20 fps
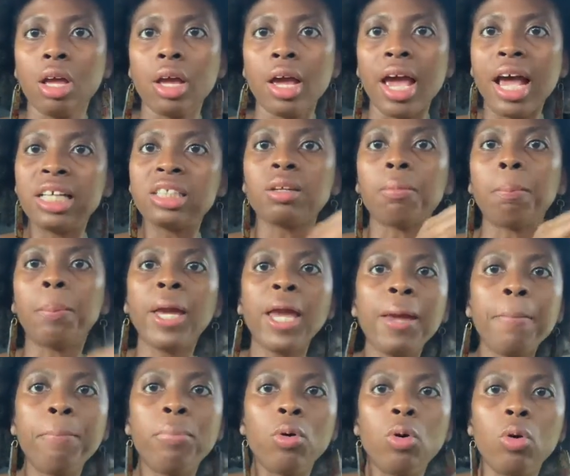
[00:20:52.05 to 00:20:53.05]
as a
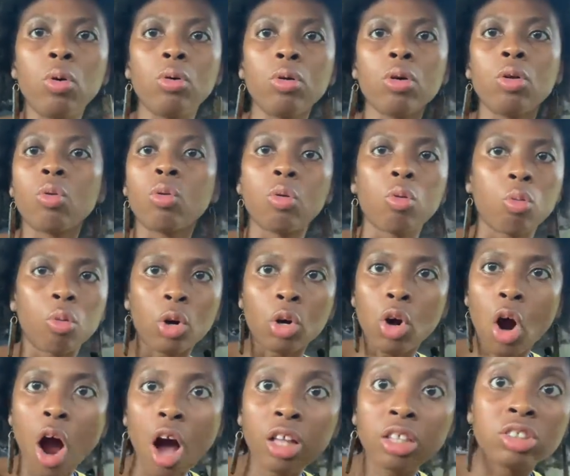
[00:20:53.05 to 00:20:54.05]
people,
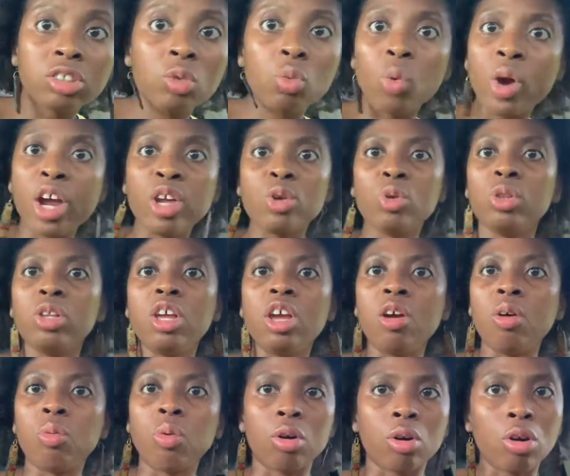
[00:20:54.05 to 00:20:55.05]
regardless of where you
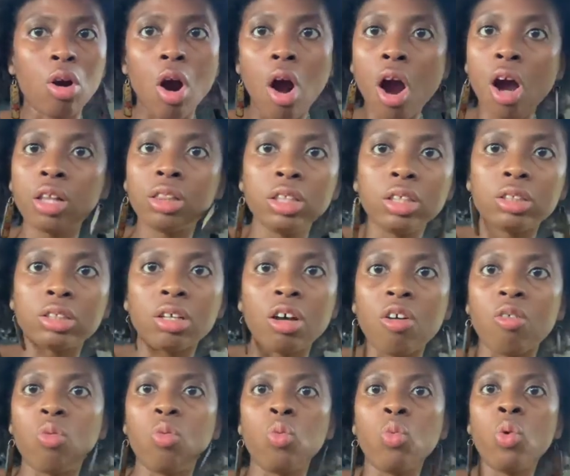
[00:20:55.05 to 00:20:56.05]
live, regardless
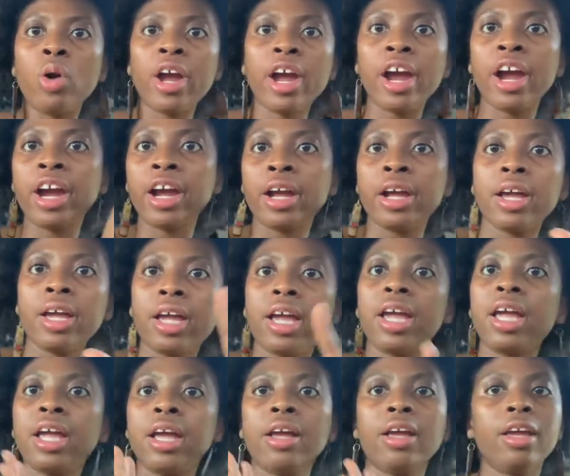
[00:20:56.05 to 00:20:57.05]
of where
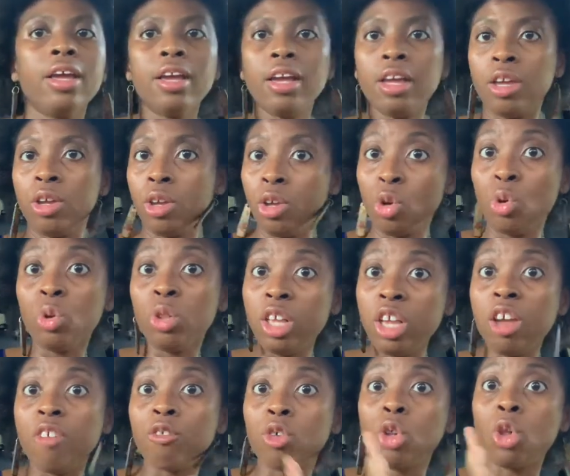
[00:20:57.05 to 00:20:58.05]
you
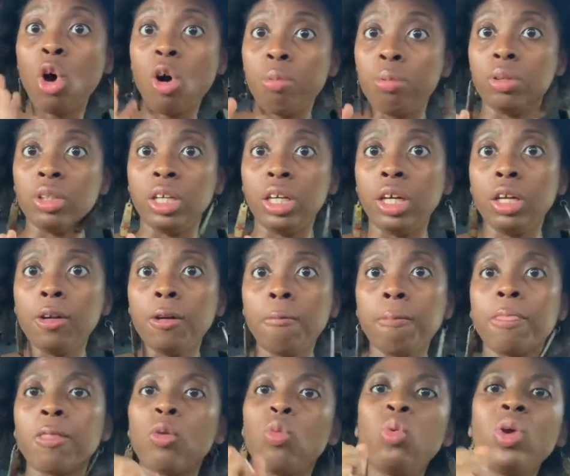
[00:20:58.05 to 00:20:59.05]
live globally.
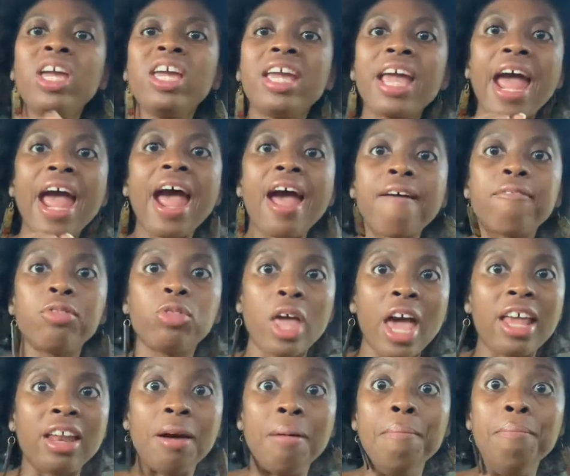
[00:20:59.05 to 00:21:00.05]
We have
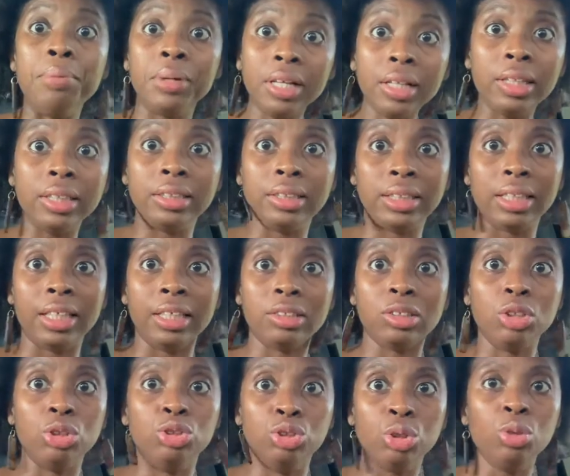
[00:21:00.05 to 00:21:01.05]
that ability
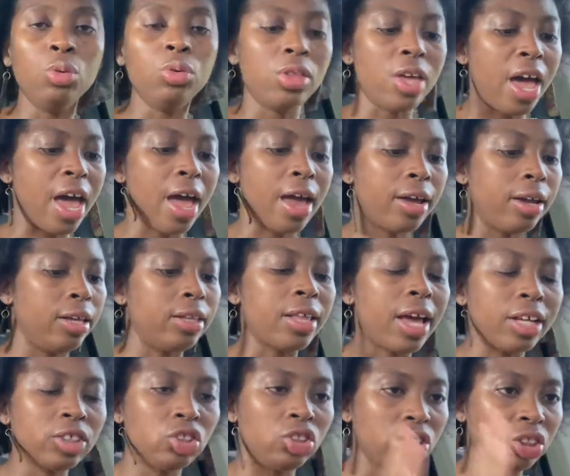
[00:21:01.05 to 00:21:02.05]
to do that. And
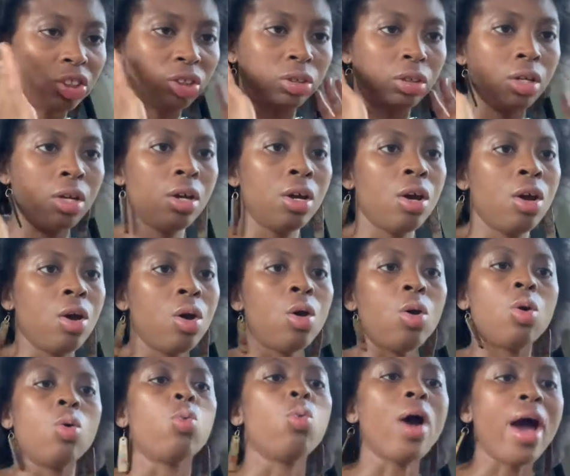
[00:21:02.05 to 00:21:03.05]
that's just,
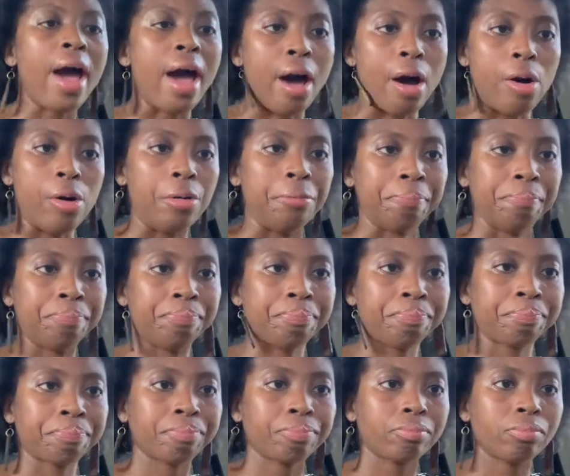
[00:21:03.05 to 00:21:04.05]
wow.
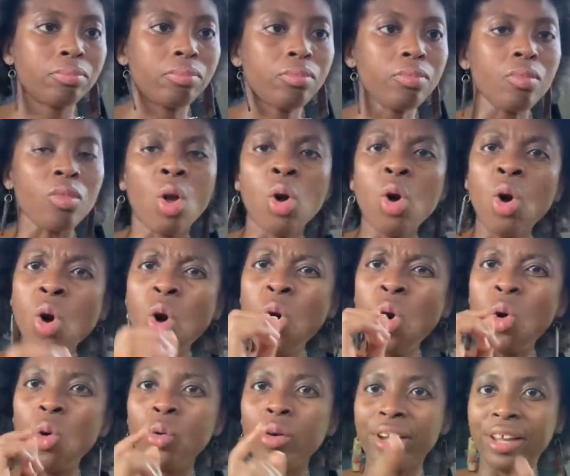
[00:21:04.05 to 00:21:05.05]

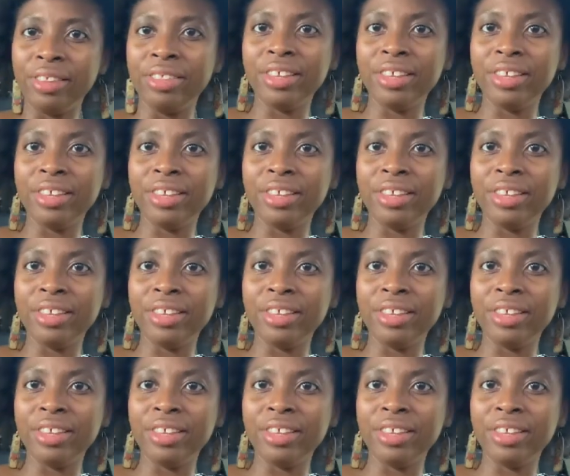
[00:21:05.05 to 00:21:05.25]
Oh, and